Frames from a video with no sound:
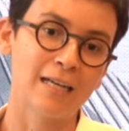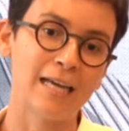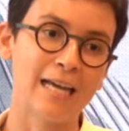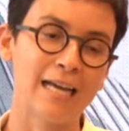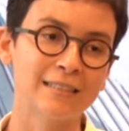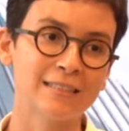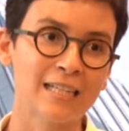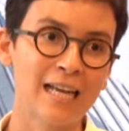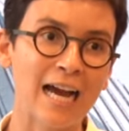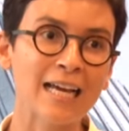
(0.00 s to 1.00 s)
And
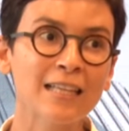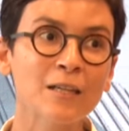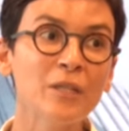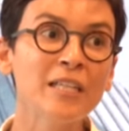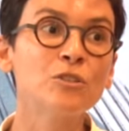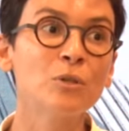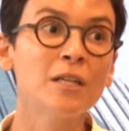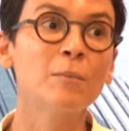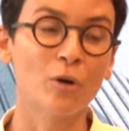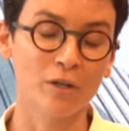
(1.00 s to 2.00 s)
right. I think we need to
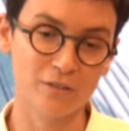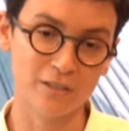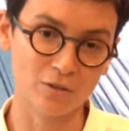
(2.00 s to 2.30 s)
hear more of these